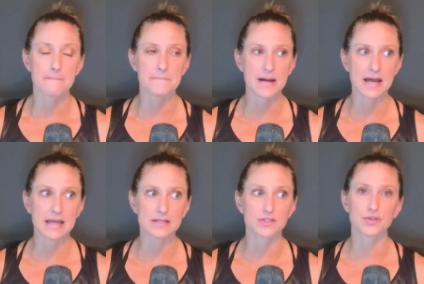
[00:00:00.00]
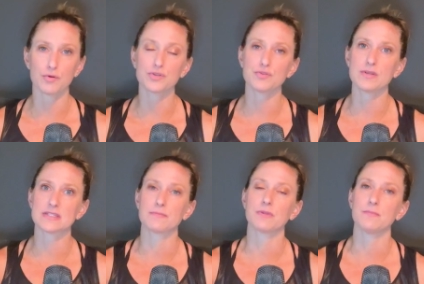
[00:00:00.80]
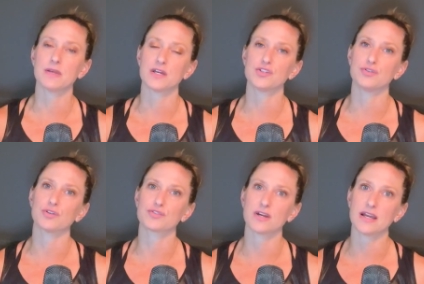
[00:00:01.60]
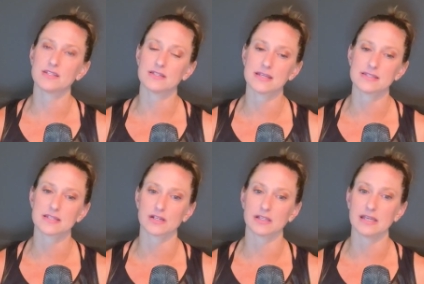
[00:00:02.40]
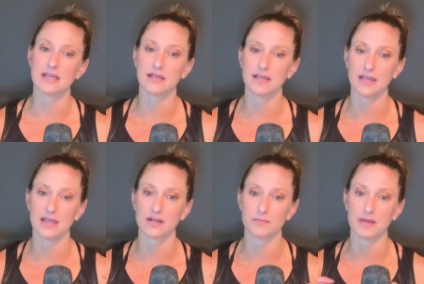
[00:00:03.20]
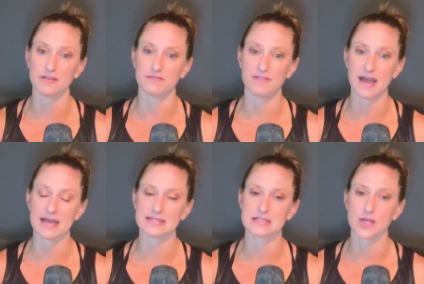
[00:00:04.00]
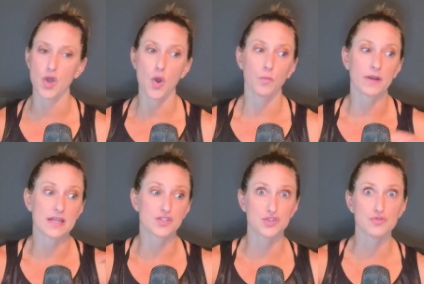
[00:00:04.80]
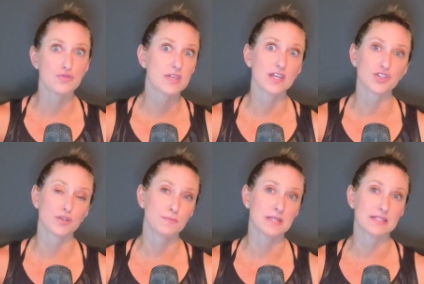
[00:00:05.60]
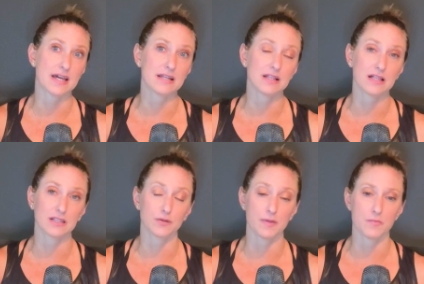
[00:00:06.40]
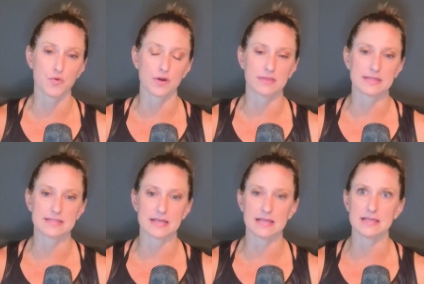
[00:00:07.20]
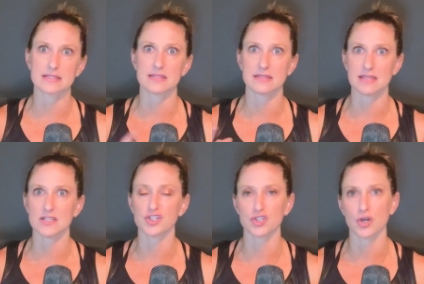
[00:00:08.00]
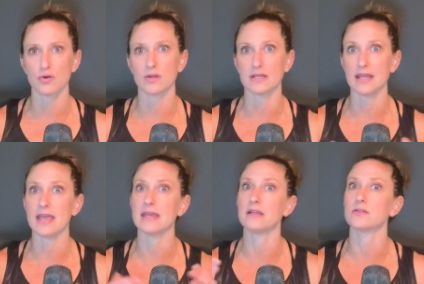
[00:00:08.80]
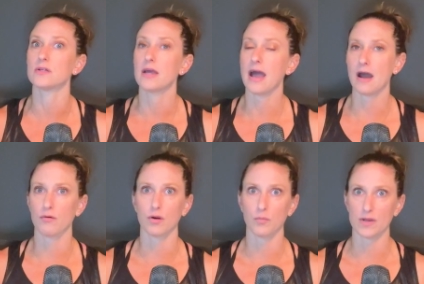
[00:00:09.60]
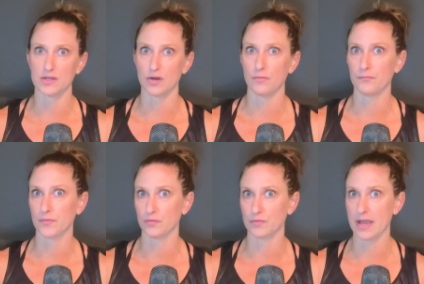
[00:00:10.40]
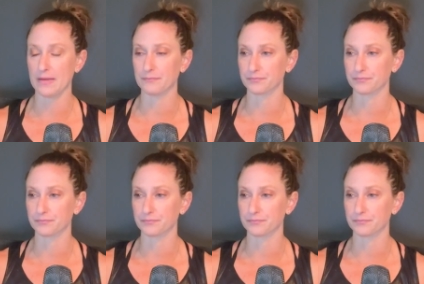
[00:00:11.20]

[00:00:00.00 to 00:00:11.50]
But don't do it simply because you are trying to necessarily intermittent fast. What I do think should be done a little bit more in this study is this showed an eight hour window, right?